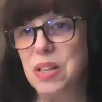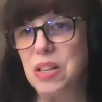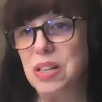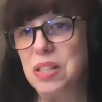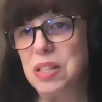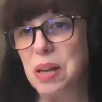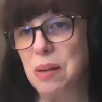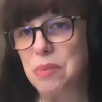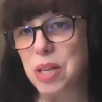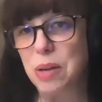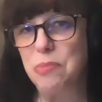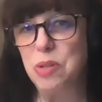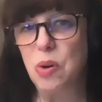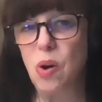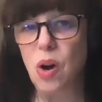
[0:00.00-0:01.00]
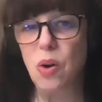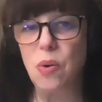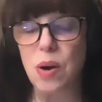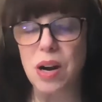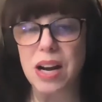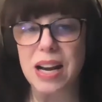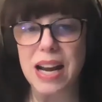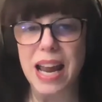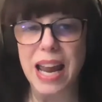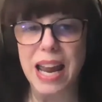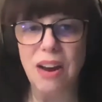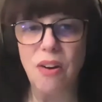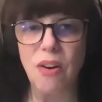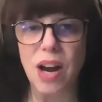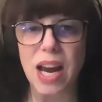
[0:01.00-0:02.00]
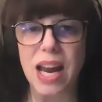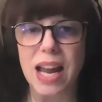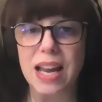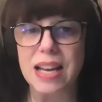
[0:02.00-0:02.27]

sometimes awkward and angry,